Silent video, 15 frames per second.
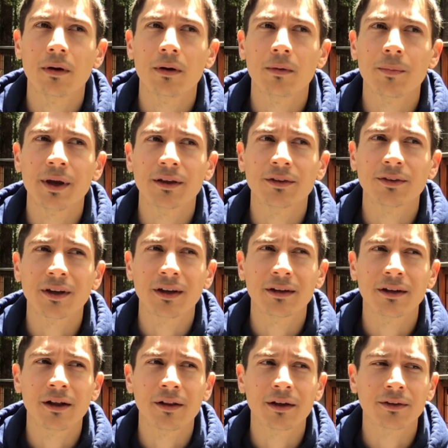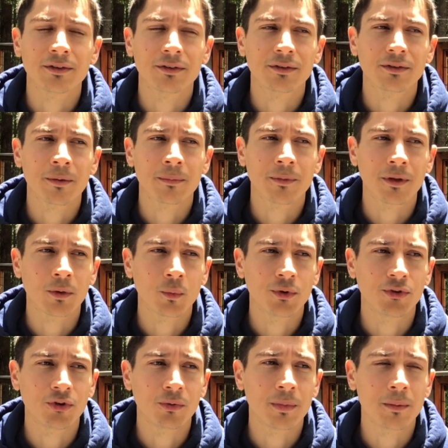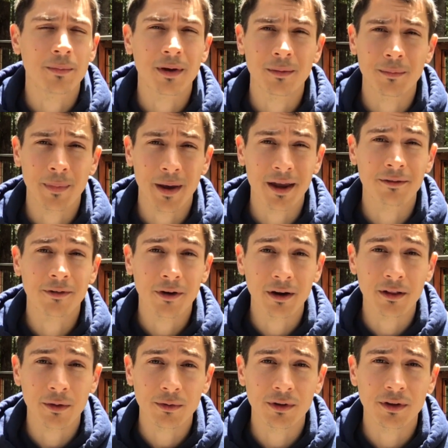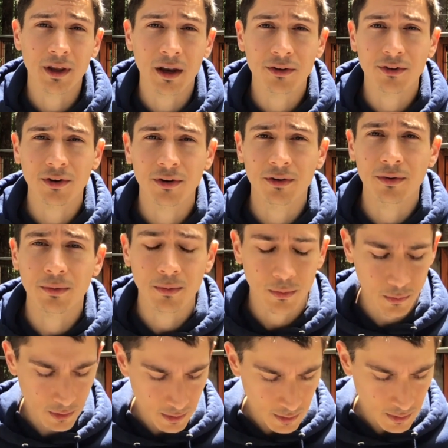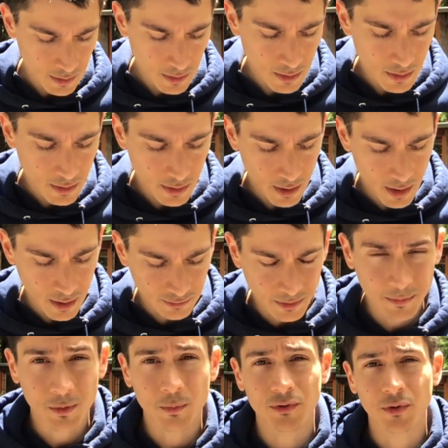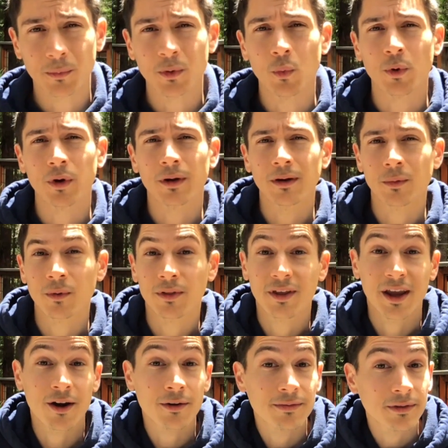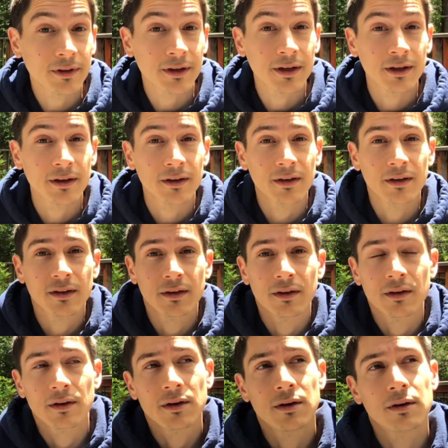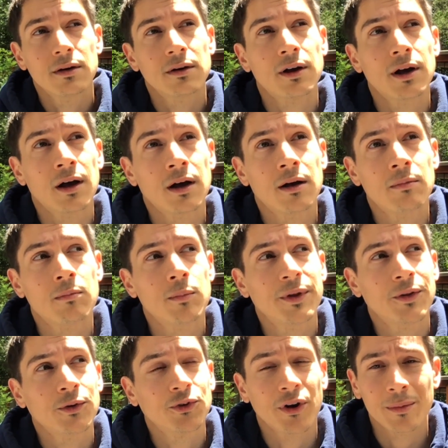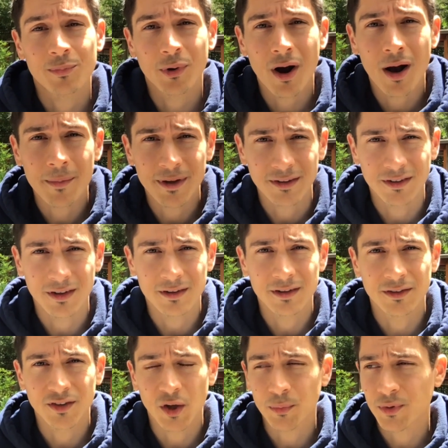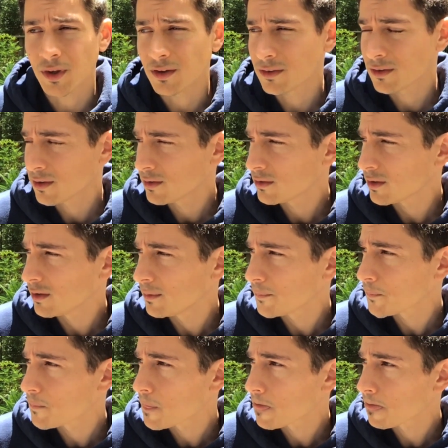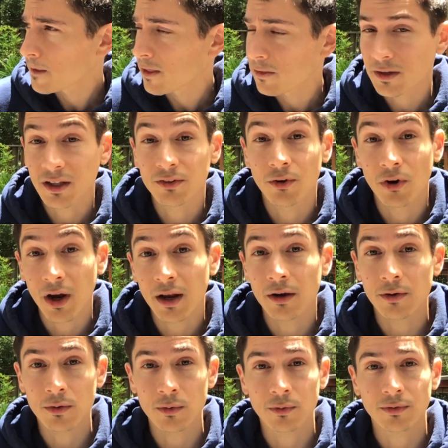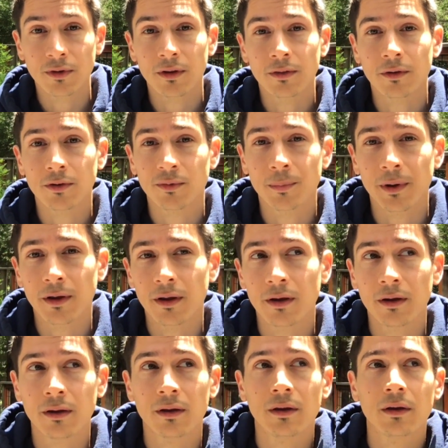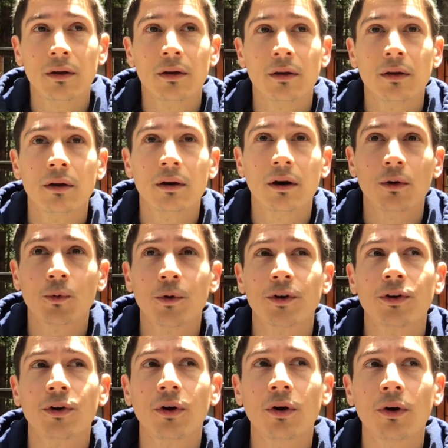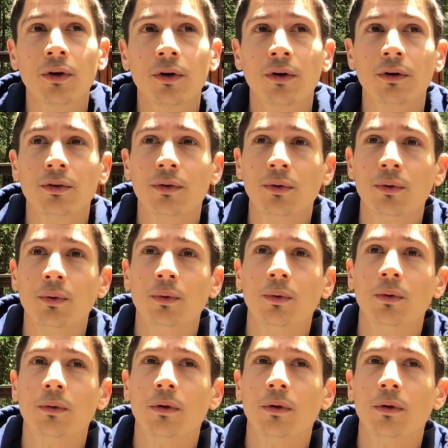makes psychedelics something we should be paying very close attention to, something we should be working with carefully. But there's great promise in these substances, and I think it's great news that there's been a return to